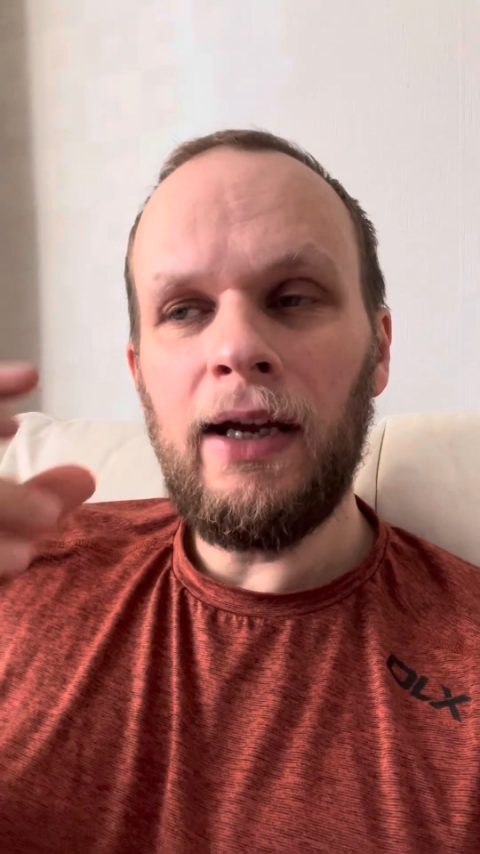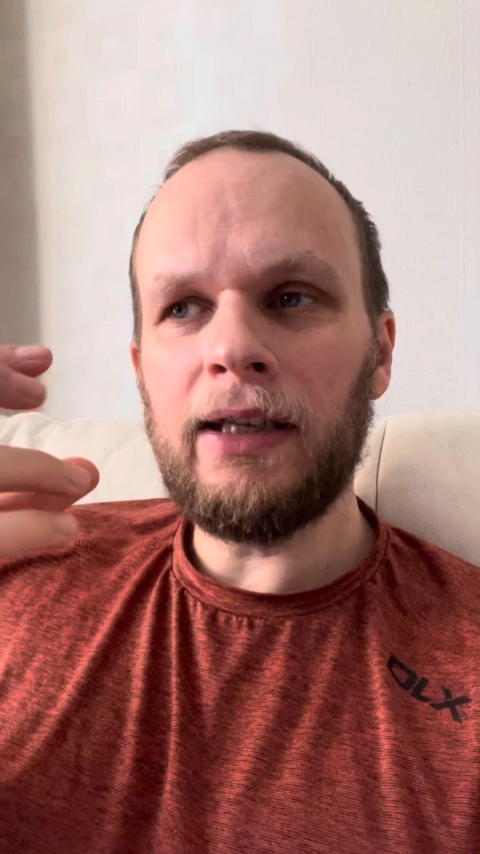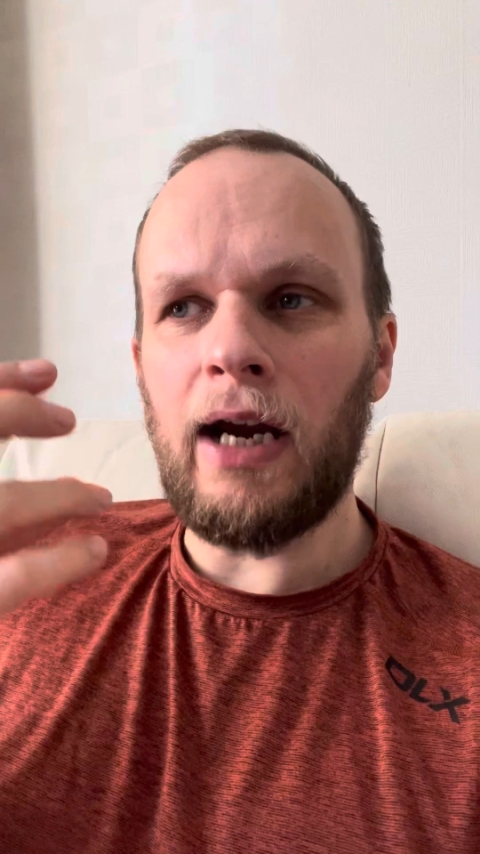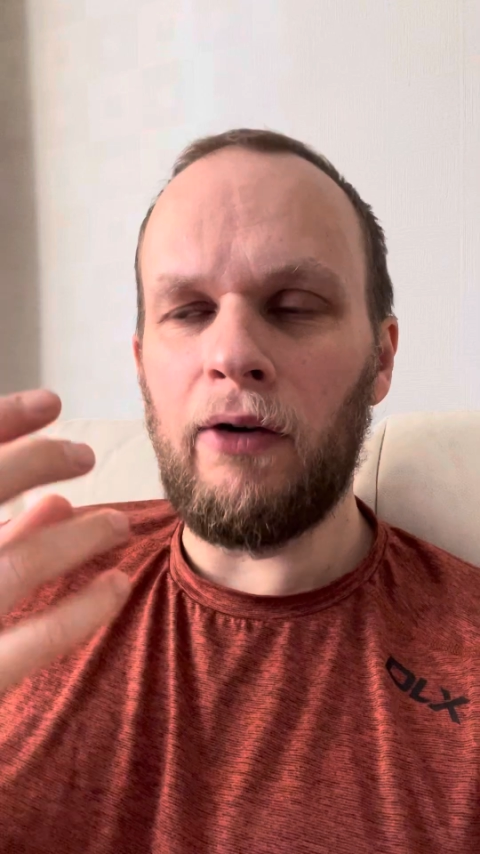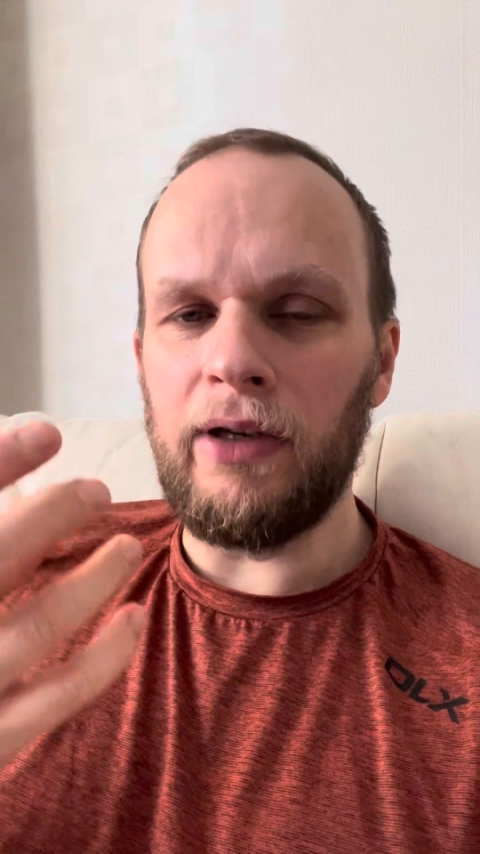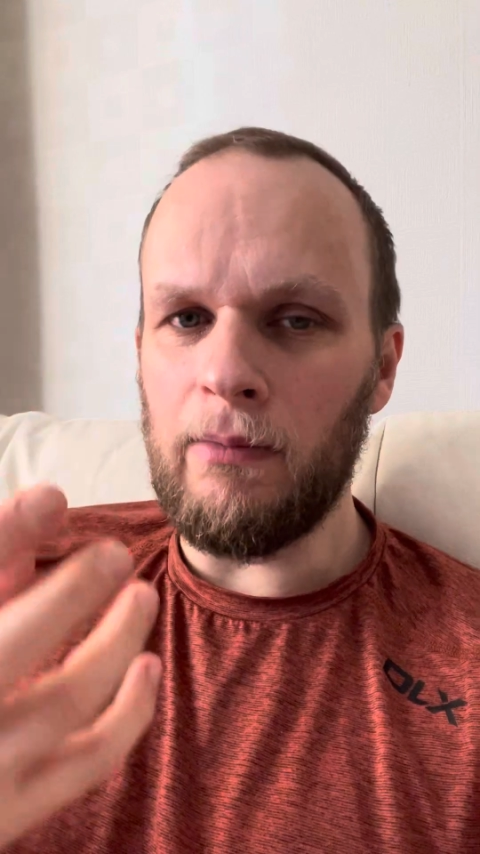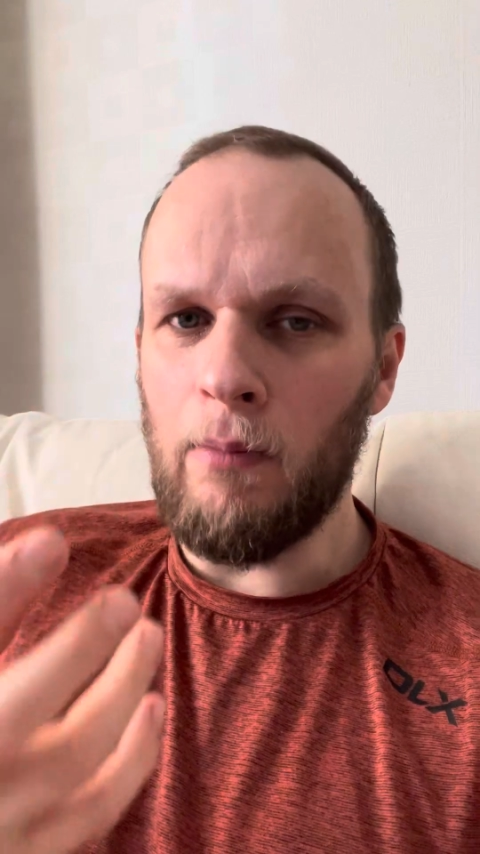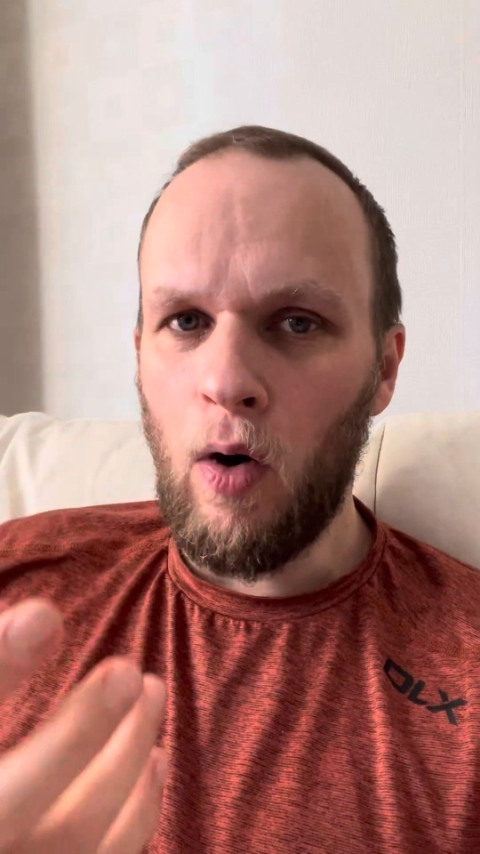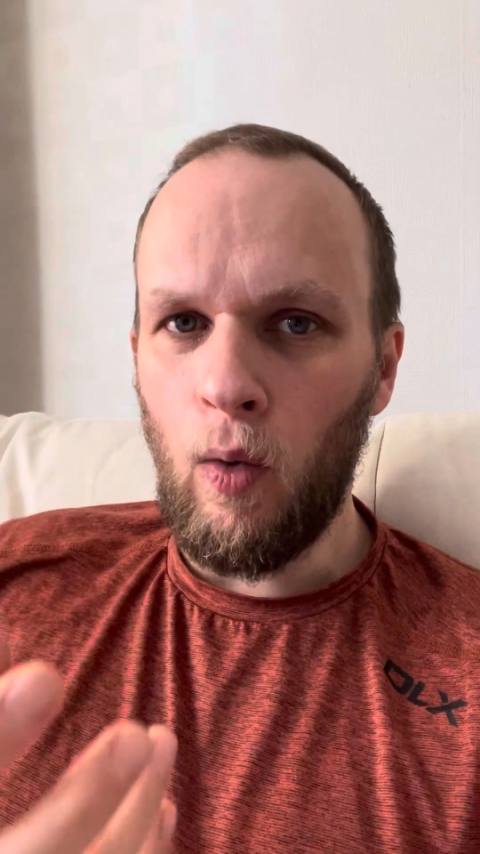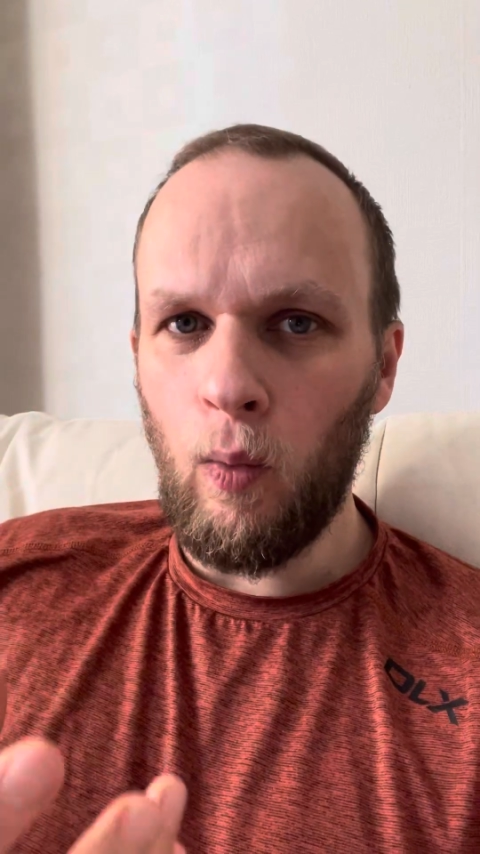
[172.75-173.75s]
carrying
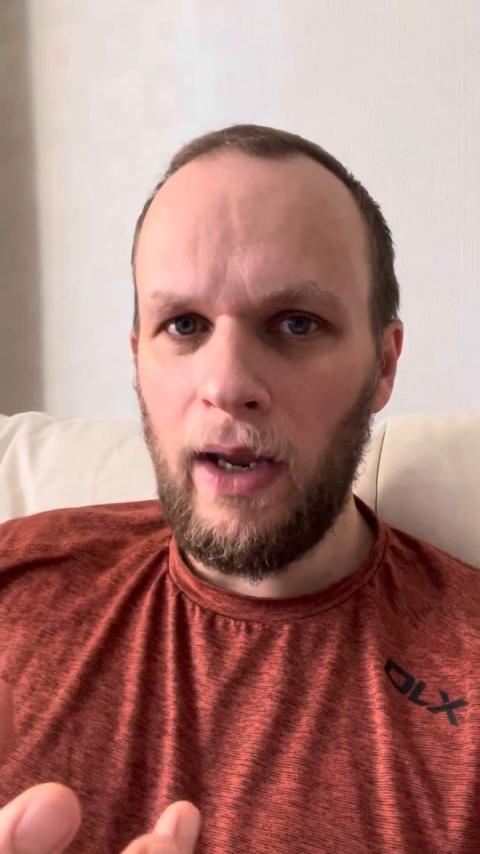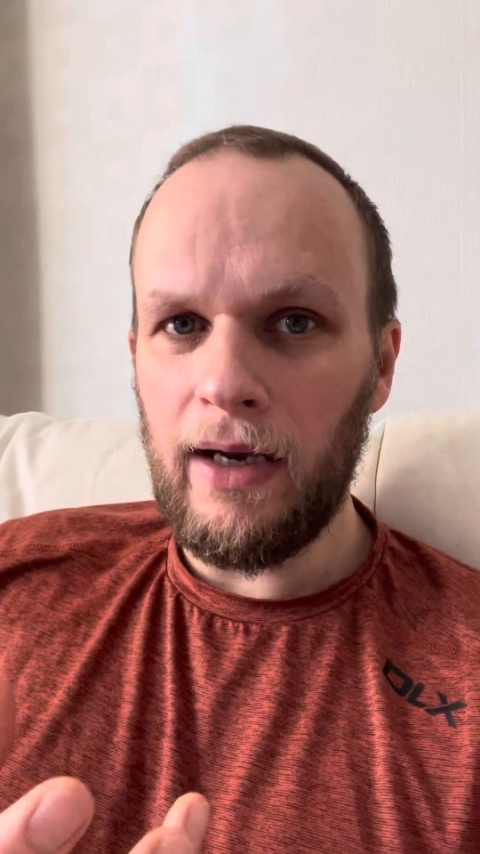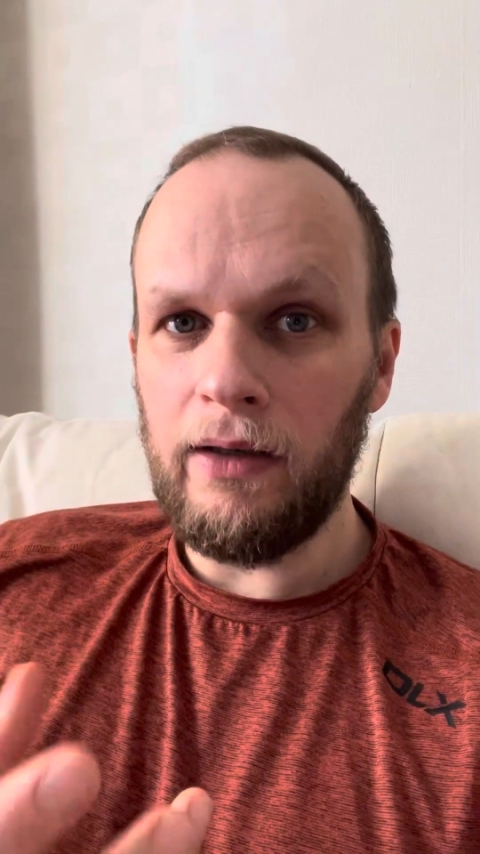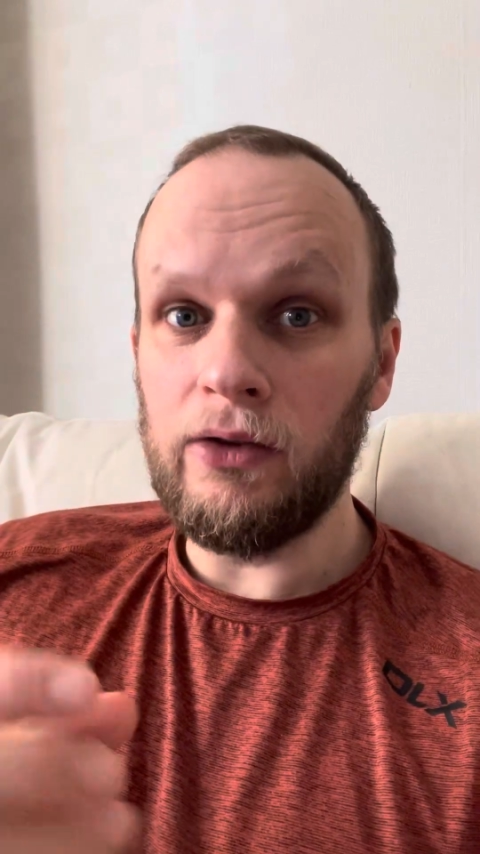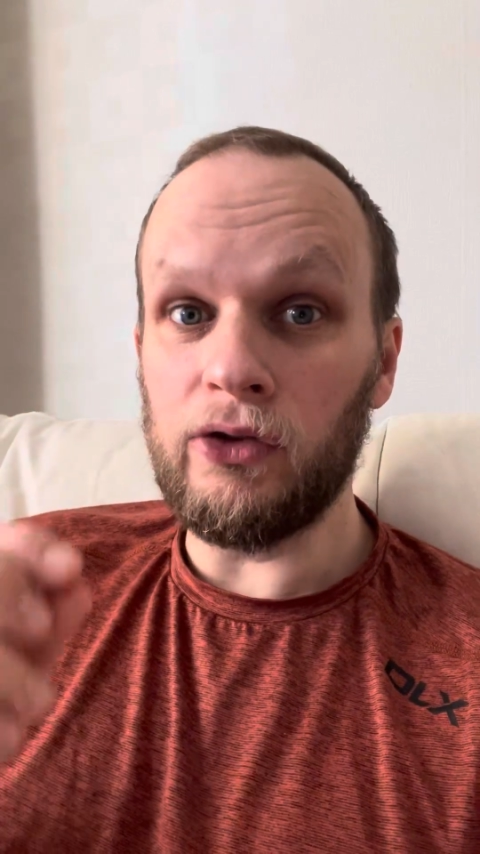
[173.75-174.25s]
more weight